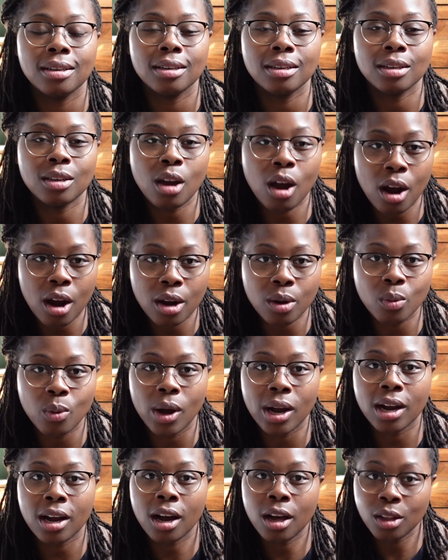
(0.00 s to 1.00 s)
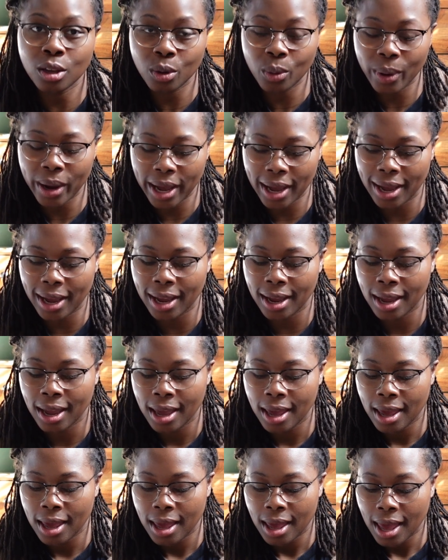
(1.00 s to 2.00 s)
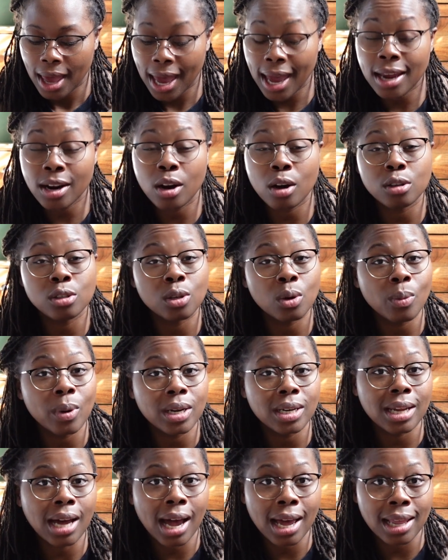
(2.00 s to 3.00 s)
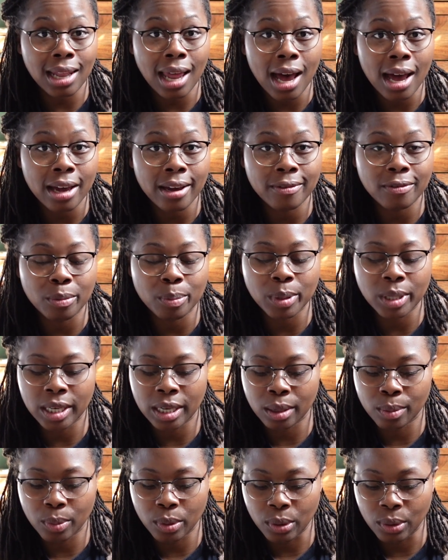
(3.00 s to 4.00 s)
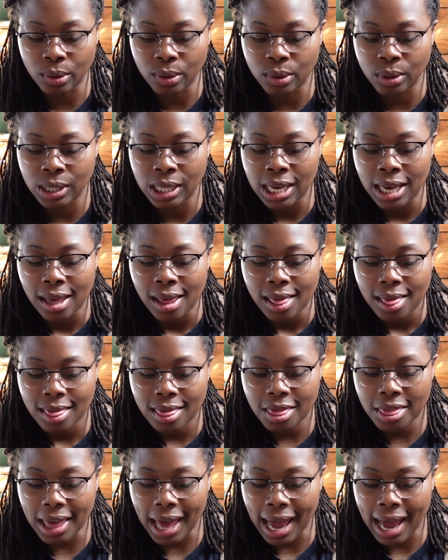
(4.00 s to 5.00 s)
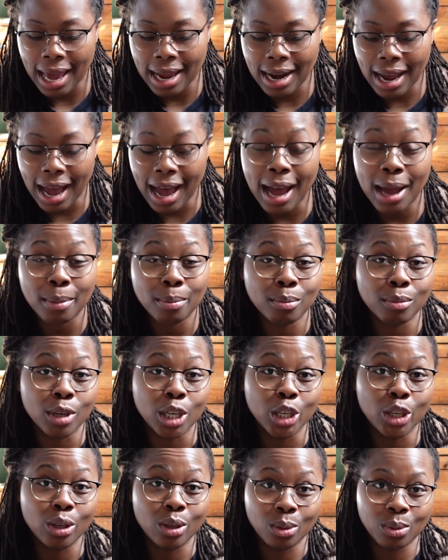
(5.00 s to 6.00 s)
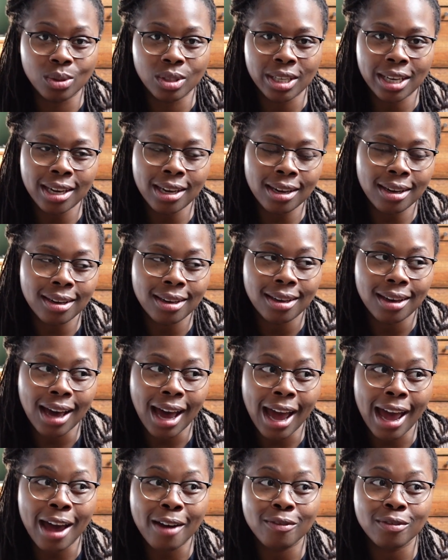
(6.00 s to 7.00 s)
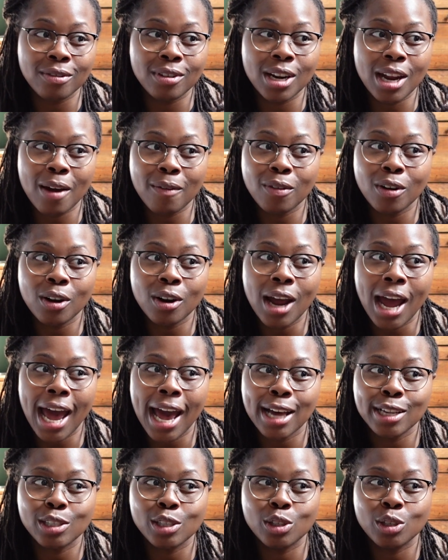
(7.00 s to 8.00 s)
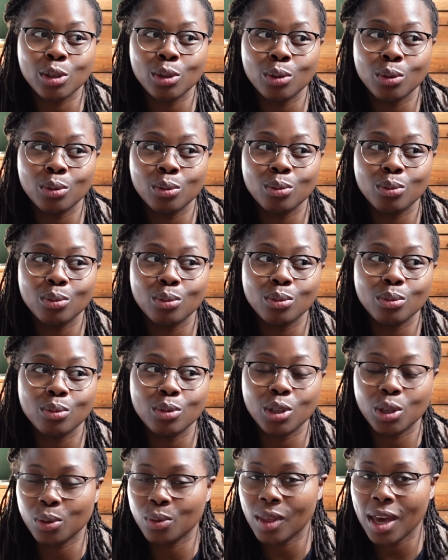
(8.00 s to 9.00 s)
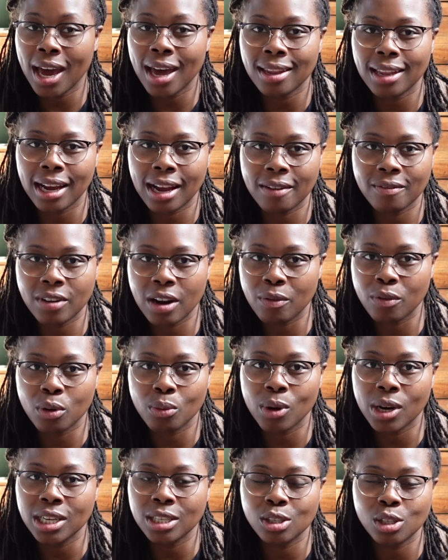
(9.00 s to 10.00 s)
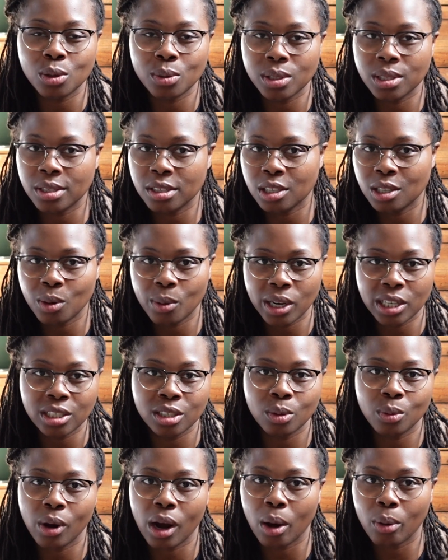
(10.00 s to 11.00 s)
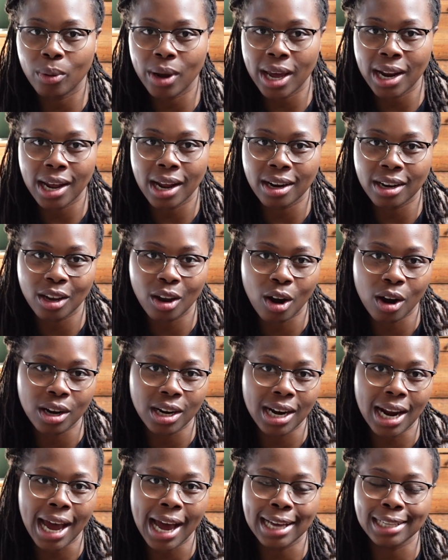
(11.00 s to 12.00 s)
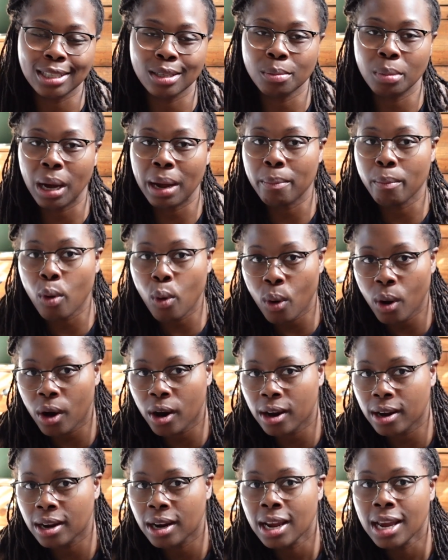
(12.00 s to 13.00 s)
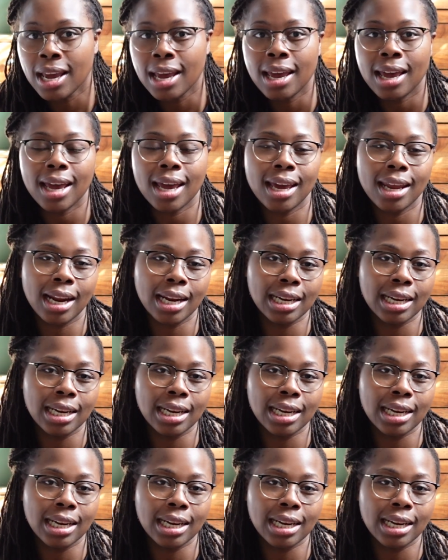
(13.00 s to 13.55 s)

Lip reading: yarn, what colorway, and also what dye lot, if applicable, that I'm using. I have never had to do that. Like, I've never run into a situation where I ran out of yarn and I had to buy more and